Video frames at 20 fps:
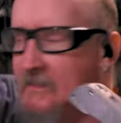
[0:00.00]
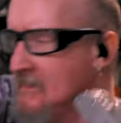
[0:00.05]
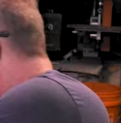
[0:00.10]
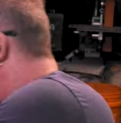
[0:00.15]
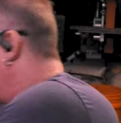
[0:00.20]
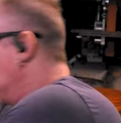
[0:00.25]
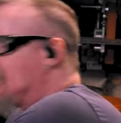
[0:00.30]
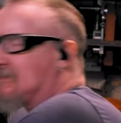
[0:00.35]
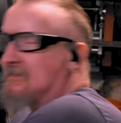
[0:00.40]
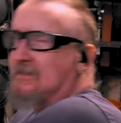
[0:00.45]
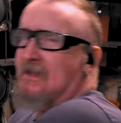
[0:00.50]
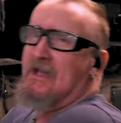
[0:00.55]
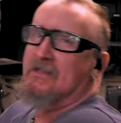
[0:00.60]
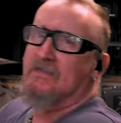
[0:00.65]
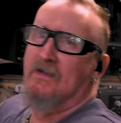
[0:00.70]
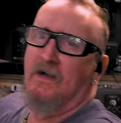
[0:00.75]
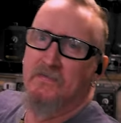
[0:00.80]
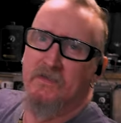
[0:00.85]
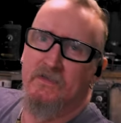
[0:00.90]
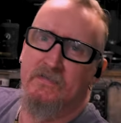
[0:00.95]
What it
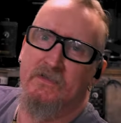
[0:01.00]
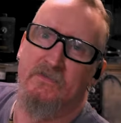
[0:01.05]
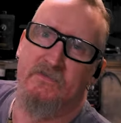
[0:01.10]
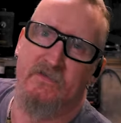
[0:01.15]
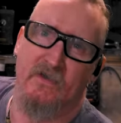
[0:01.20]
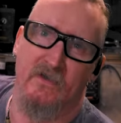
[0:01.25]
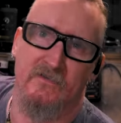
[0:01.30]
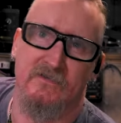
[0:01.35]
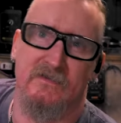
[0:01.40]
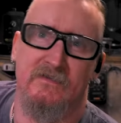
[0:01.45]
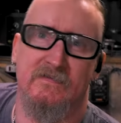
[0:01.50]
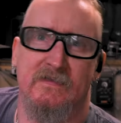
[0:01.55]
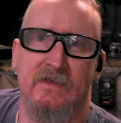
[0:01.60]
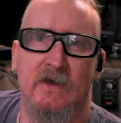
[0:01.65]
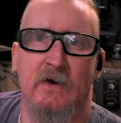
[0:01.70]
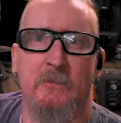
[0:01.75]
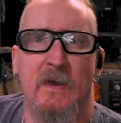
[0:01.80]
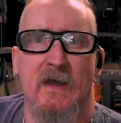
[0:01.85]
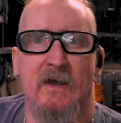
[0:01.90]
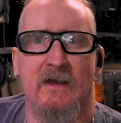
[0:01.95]
says on the New Jersey
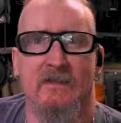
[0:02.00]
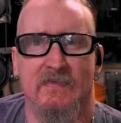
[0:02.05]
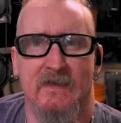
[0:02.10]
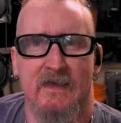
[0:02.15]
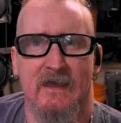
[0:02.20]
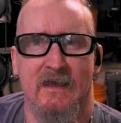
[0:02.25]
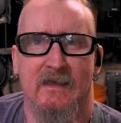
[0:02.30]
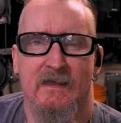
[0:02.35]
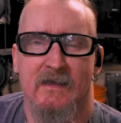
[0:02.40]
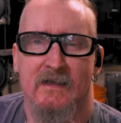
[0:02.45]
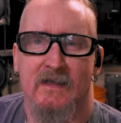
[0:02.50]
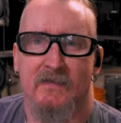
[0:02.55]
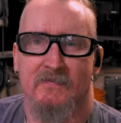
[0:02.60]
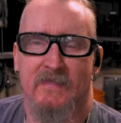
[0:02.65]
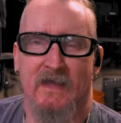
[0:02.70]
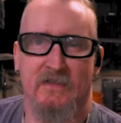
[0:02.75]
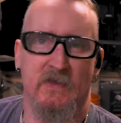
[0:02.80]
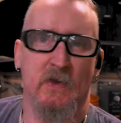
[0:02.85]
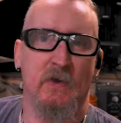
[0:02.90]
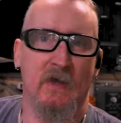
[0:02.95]
Steel Baron thing,
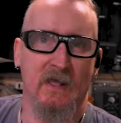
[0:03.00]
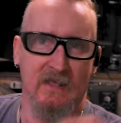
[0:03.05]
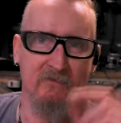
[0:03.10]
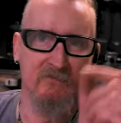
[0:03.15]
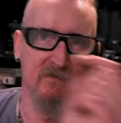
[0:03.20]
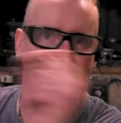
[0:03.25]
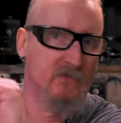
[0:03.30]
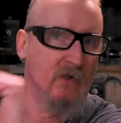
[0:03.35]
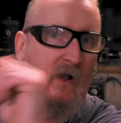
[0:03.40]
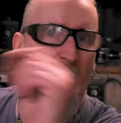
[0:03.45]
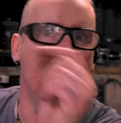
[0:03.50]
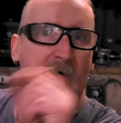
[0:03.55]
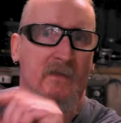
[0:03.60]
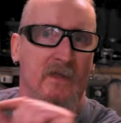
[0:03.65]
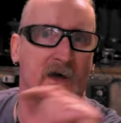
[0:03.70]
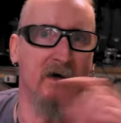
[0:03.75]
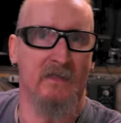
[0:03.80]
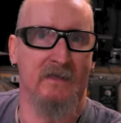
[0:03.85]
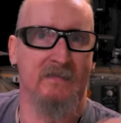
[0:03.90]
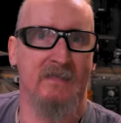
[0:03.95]
that you can even draw it
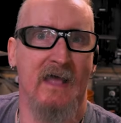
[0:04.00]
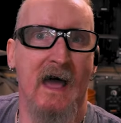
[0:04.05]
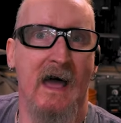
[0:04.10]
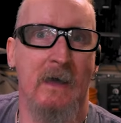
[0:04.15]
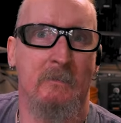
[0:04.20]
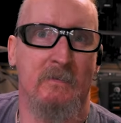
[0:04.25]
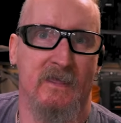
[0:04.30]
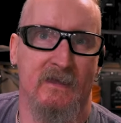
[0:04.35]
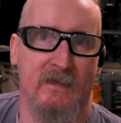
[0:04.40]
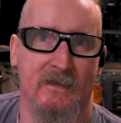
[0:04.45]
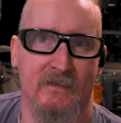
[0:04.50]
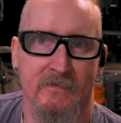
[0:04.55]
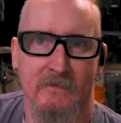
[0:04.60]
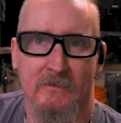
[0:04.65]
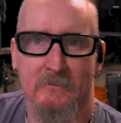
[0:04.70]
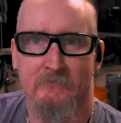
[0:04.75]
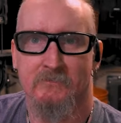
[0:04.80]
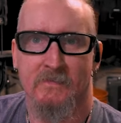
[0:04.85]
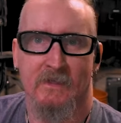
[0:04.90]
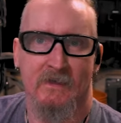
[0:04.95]
on a napkin
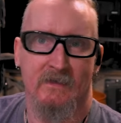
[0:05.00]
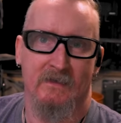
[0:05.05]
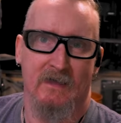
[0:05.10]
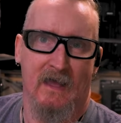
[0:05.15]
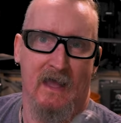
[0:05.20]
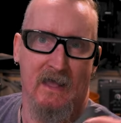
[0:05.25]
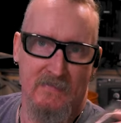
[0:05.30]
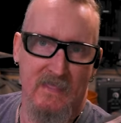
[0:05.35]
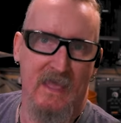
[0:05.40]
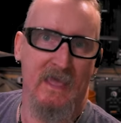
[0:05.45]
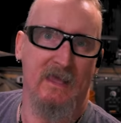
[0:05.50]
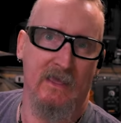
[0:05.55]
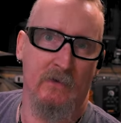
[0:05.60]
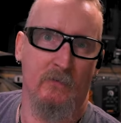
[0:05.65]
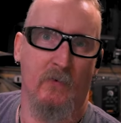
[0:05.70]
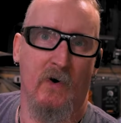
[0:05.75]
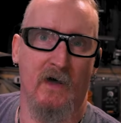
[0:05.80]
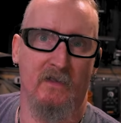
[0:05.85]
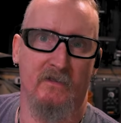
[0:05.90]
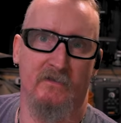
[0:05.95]
and they
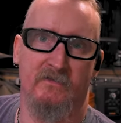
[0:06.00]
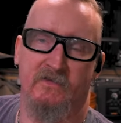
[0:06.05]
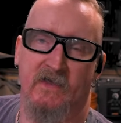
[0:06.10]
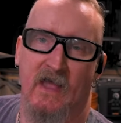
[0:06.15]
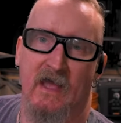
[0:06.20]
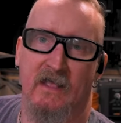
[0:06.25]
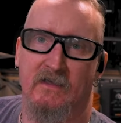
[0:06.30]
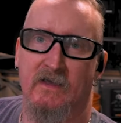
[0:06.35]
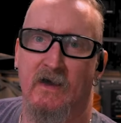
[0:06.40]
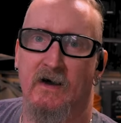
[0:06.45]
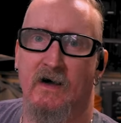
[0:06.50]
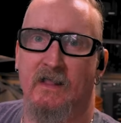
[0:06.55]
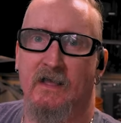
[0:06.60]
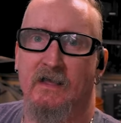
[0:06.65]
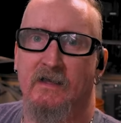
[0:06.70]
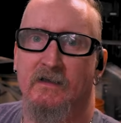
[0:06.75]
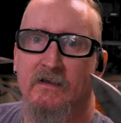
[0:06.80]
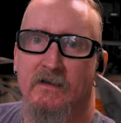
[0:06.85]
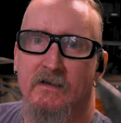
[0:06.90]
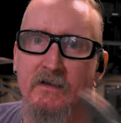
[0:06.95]
can water jet cut
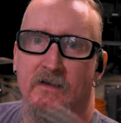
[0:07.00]
it,